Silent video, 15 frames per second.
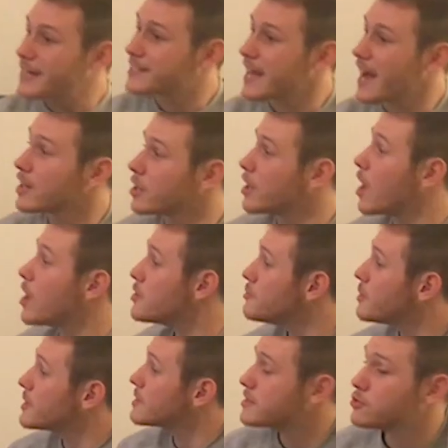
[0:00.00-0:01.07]
But
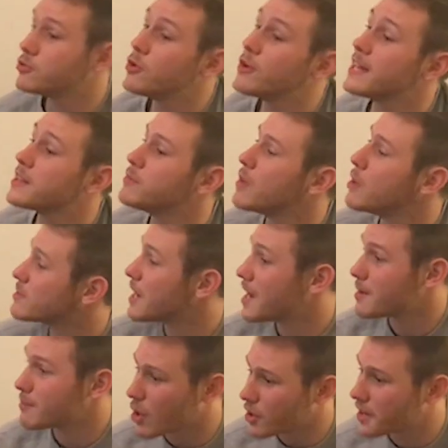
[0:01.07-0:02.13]
exactly, you want to see who had the most
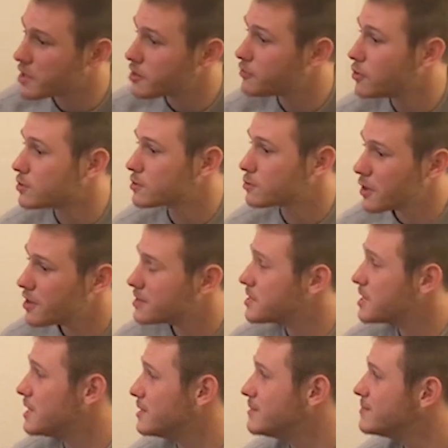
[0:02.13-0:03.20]
hype? Markelle Fultz. Where is he?